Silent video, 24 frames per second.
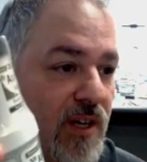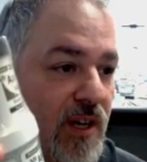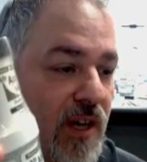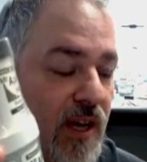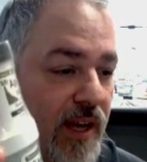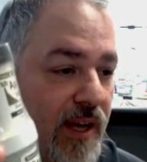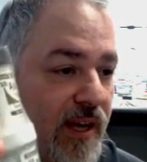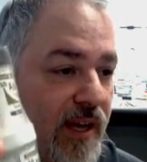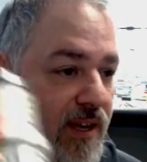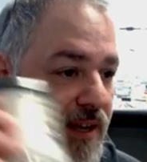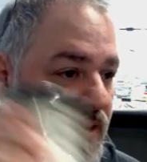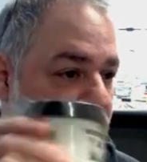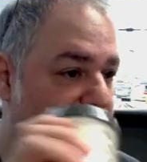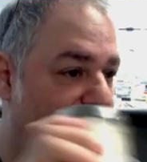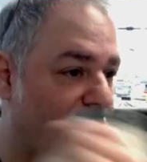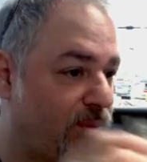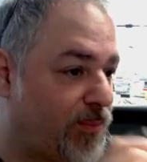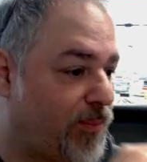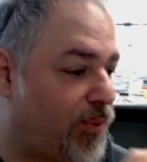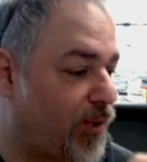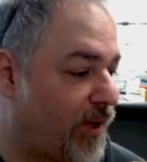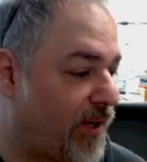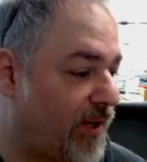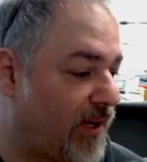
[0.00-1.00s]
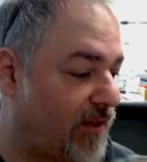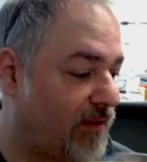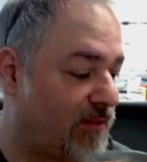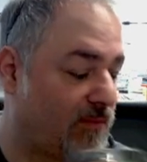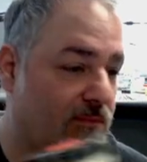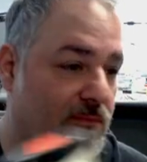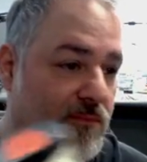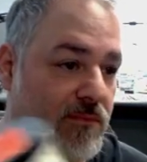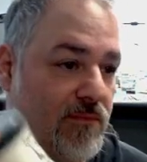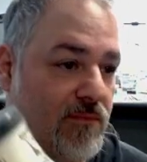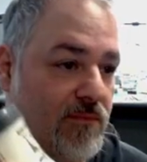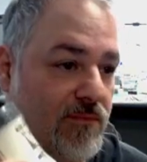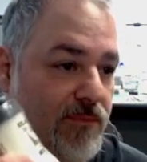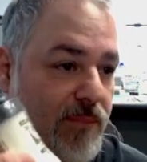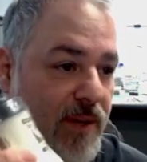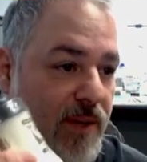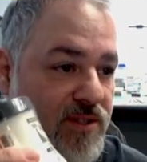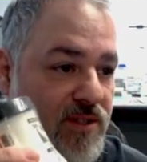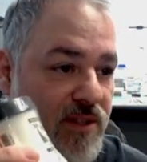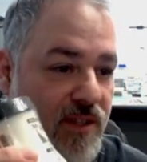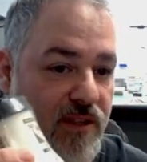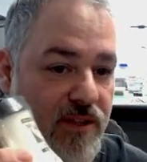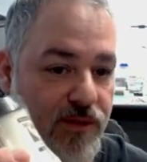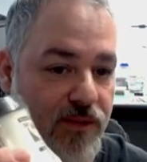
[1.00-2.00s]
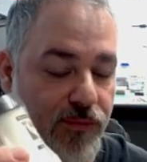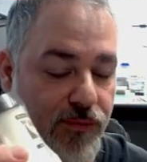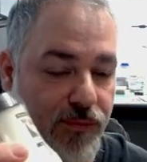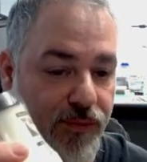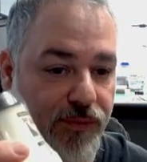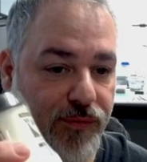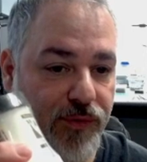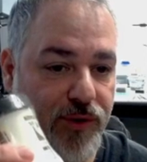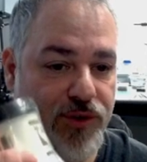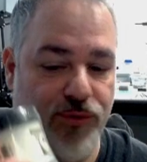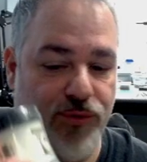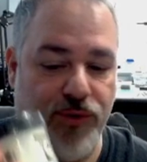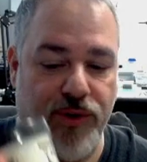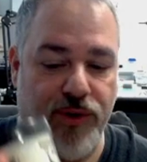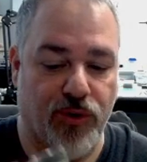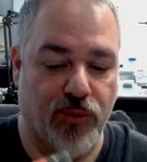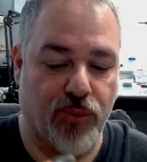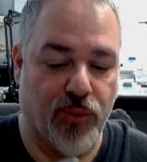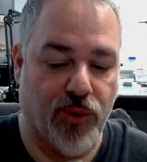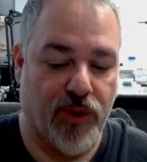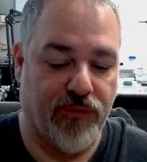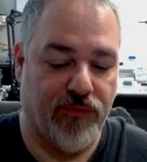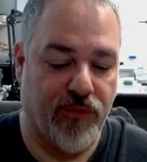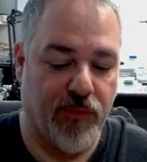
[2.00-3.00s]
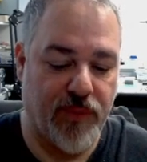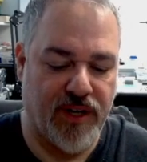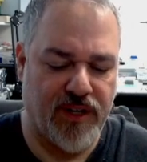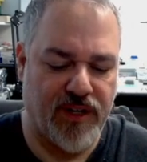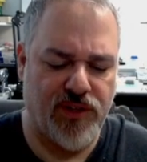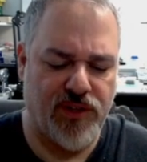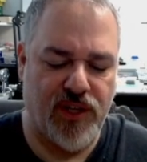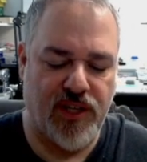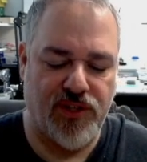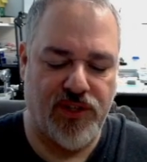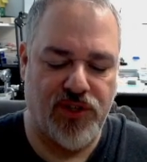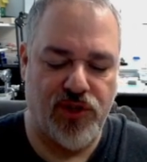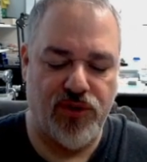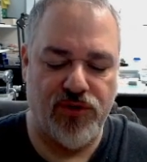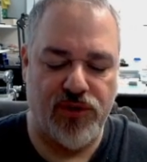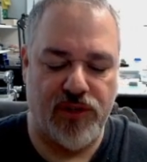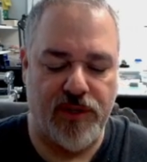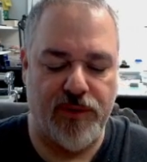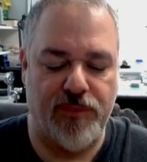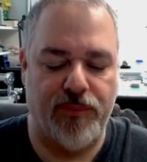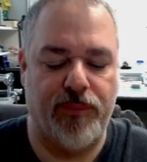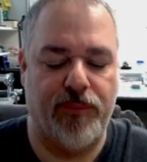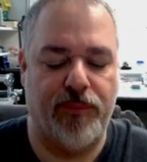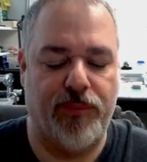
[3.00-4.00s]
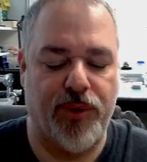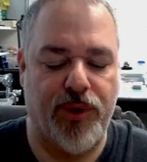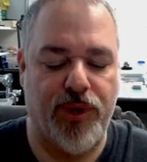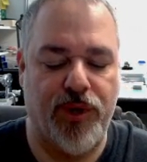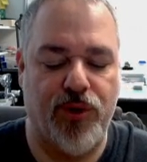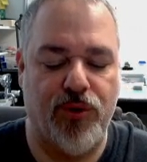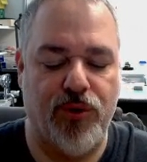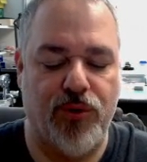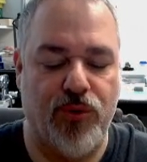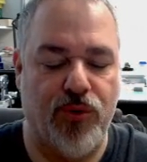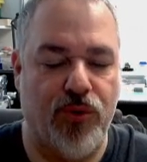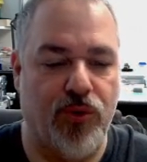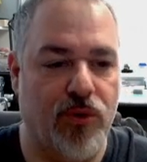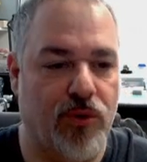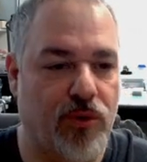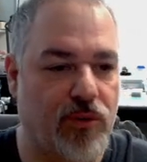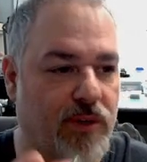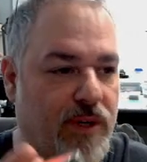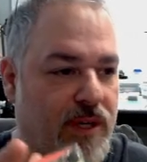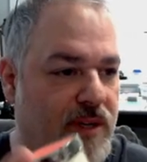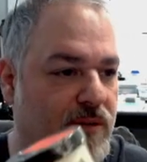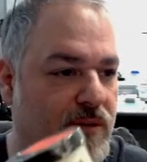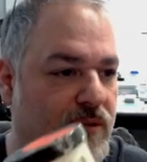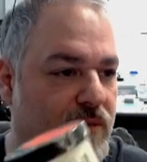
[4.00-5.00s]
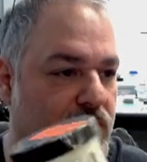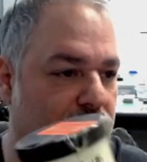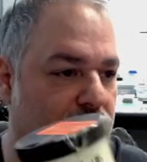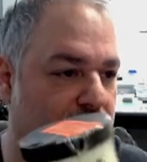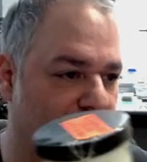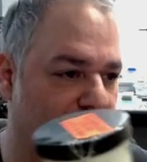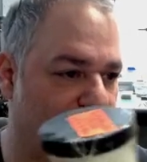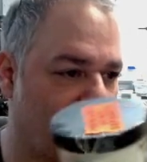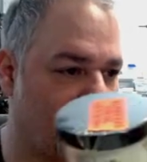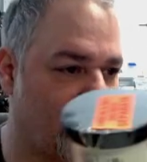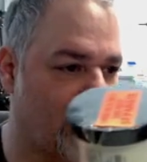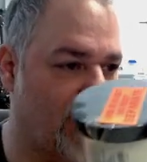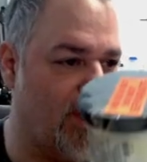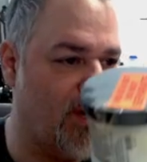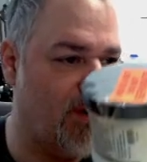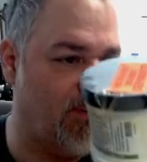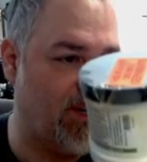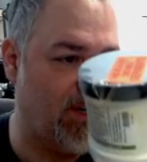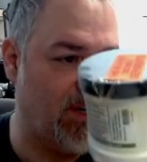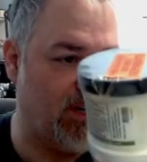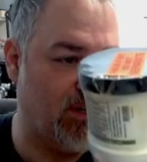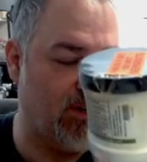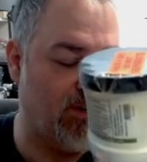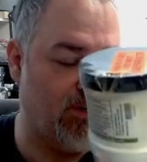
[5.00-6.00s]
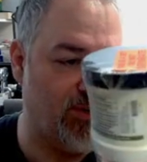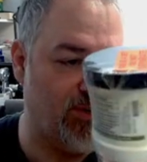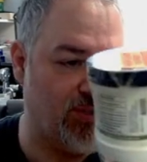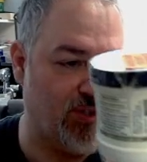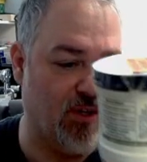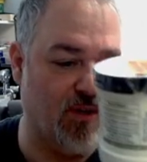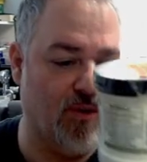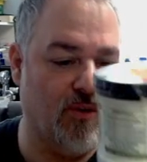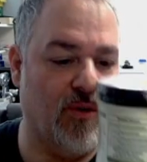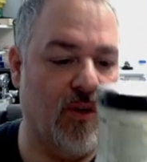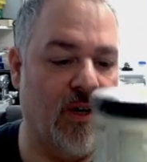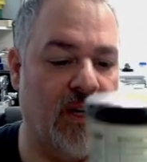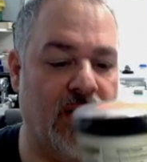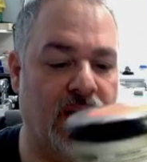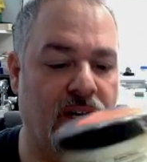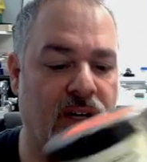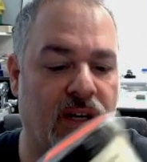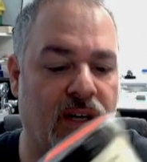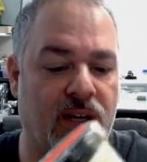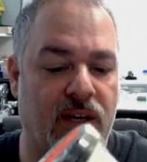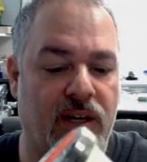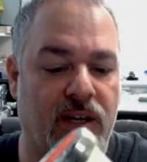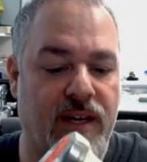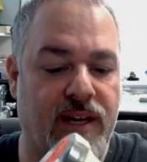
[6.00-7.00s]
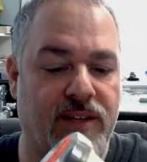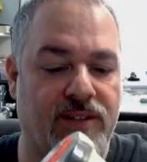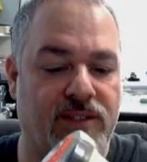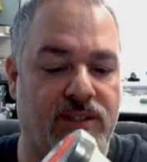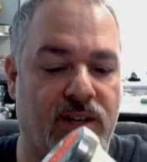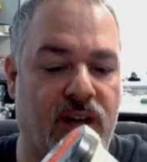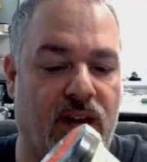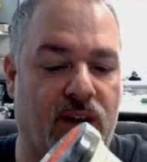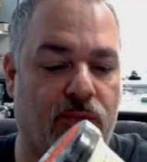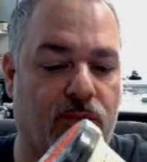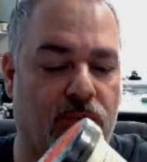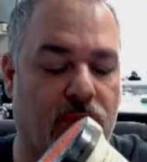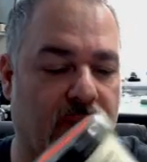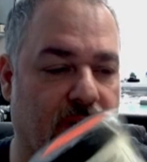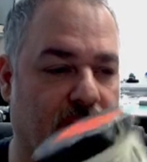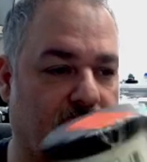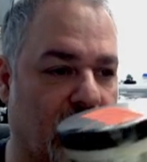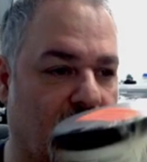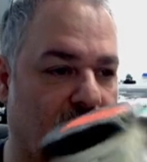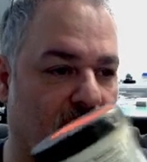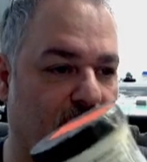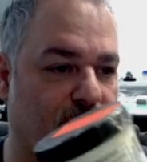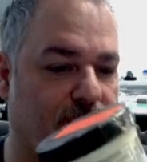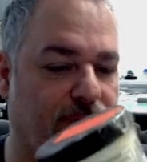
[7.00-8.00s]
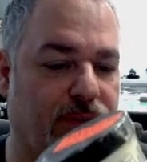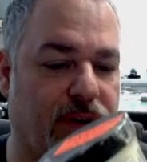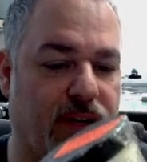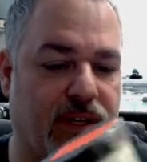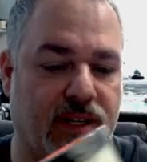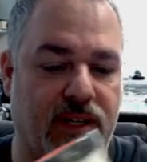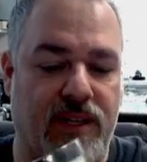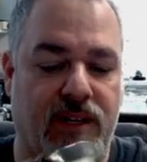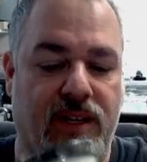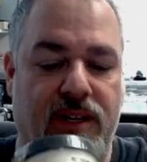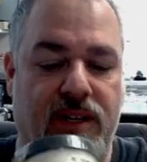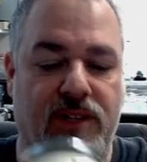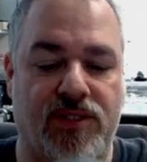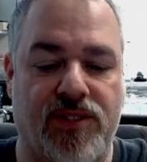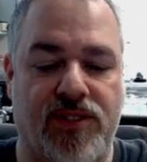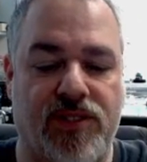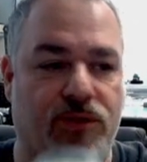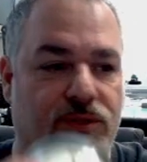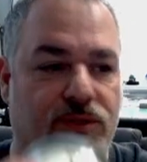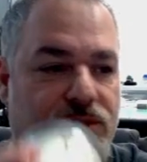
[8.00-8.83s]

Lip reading: is to put it in basically the refrigerator or whatever, but it's usually pretty cool in the studio in here, so it's not really going to affect it, and it's still